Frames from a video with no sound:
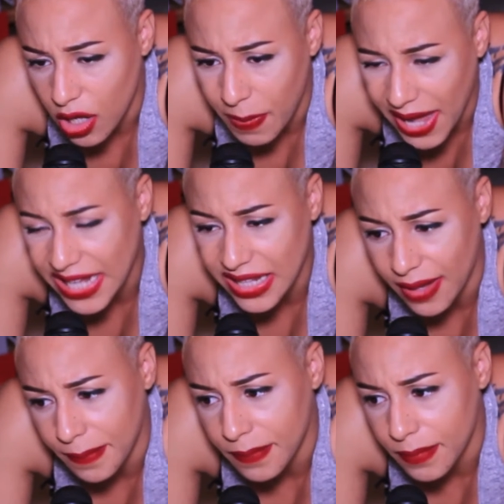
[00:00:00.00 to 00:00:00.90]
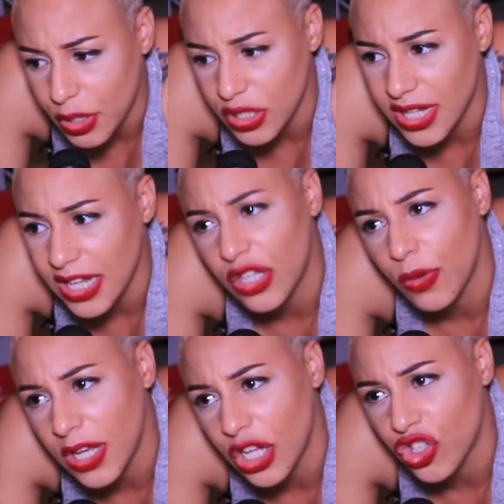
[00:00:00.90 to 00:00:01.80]
Pay them, because they're
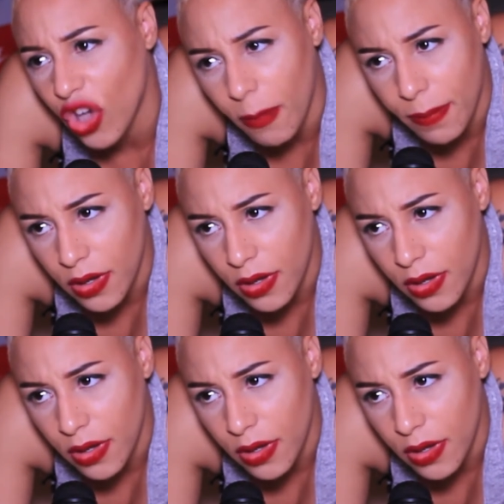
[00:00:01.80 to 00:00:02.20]
doing a job.